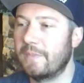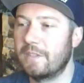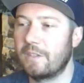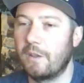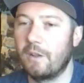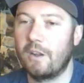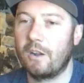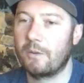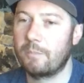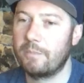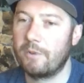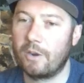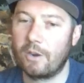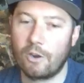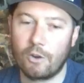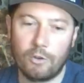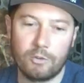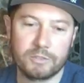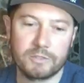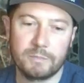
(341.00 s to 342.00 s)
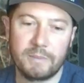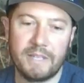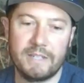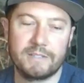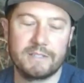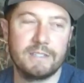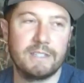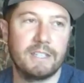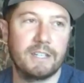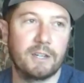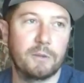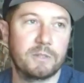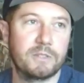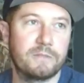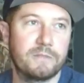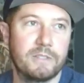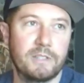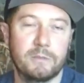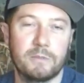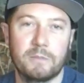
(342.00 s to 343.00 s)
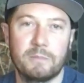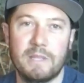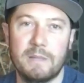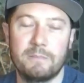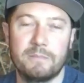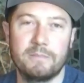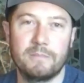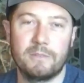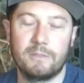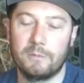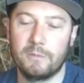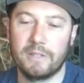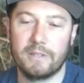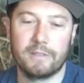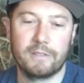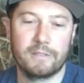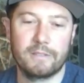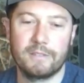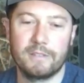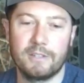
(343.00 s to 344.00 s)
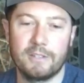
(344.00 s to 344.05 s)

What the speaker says: So our whole space in here was filled with people with